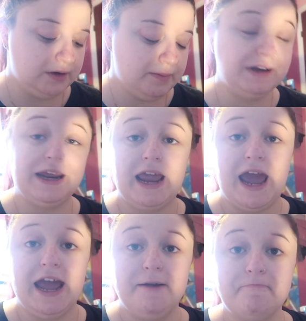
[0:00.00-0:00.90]
Monday
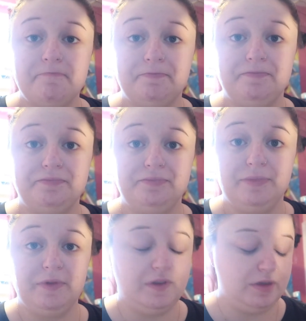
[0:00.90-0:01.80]
came,
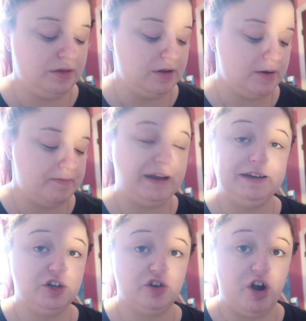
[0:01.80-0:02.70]
bed
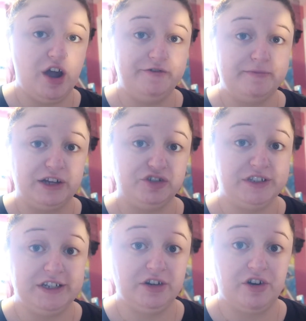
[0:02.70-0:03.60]
didn't arrive,
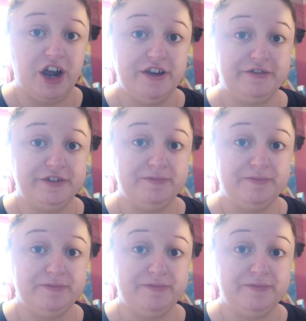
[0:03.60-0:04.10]
mattress didn't arrive.